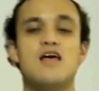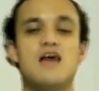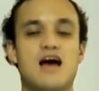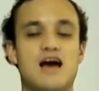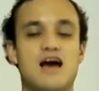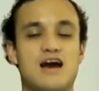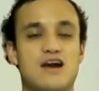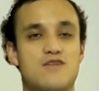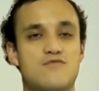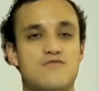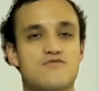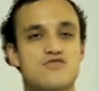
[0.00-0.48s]

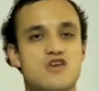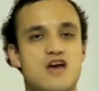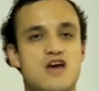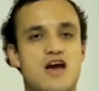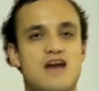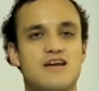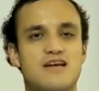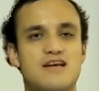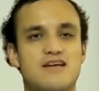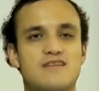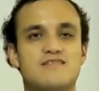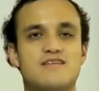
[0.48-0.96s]
ahead of
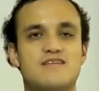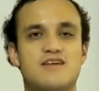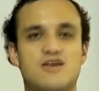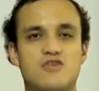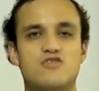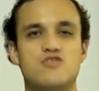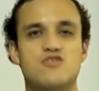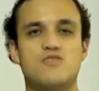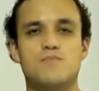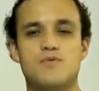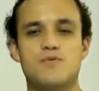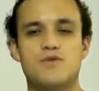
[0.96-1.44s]
China's
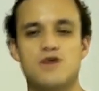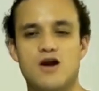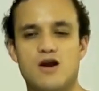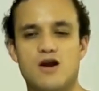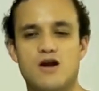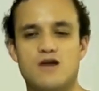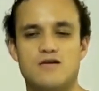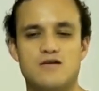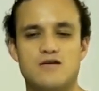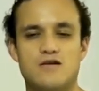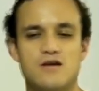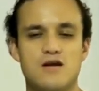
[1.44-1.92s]
second
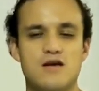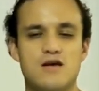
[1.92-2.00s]
UPR.